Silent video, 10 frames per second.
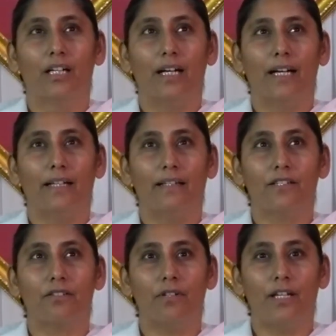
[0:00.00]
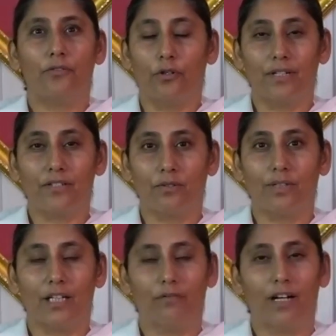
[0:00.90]
And it's really thrown us all
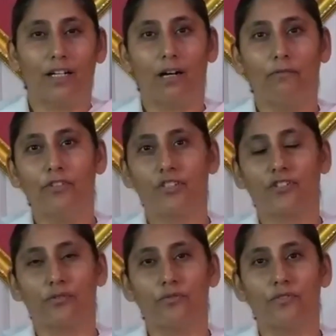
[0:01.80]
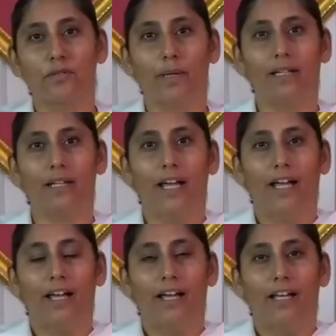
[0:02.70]
out of our comfort zones. But
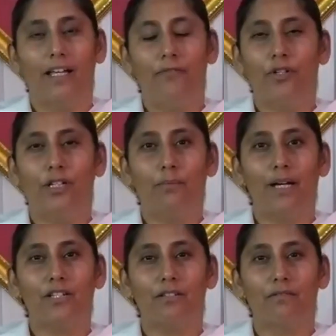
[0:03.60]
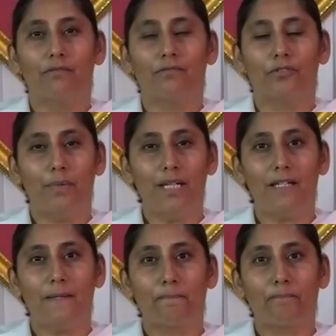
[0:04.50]
if you can imagine, for
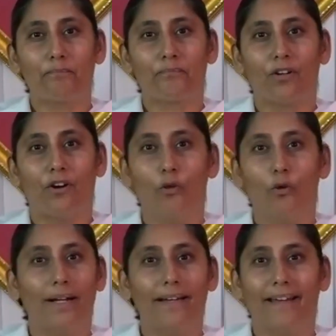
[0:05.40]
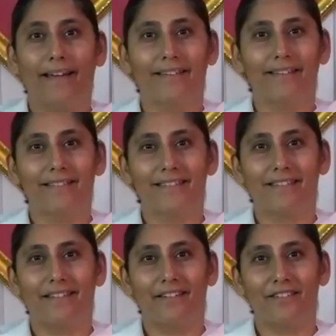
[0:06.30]
me, on the one hand,
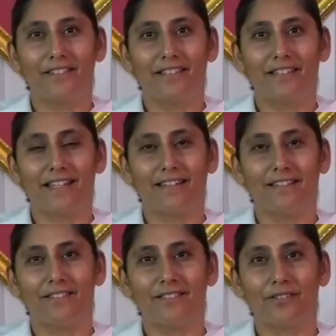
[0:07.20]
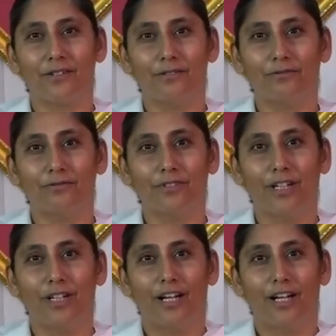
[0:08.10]
there is the sense of
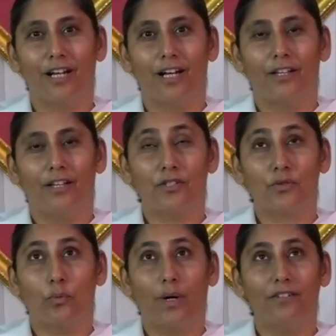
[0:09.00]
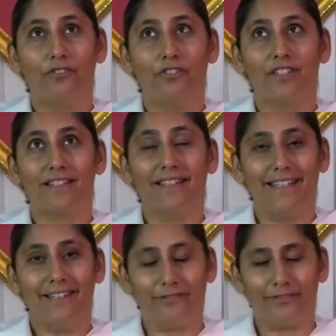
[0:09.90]
this wondrous
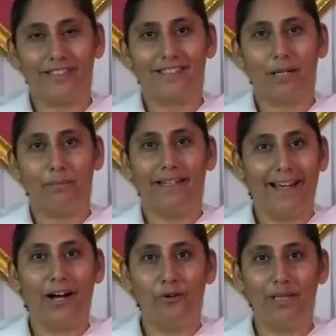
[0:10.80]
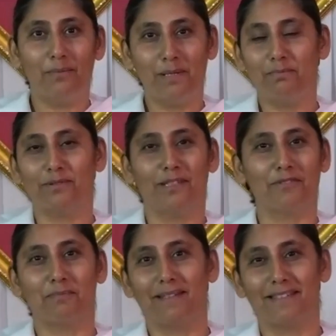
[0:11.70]
gift. I mean, how many people
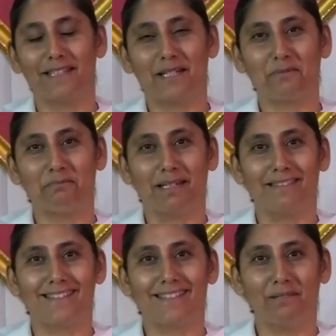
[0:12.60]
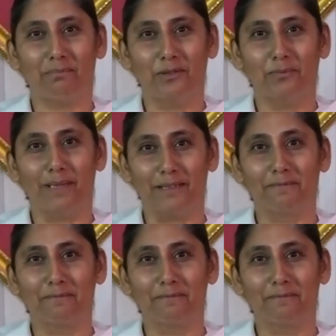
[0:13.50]
have spent 6 months in Madhuban?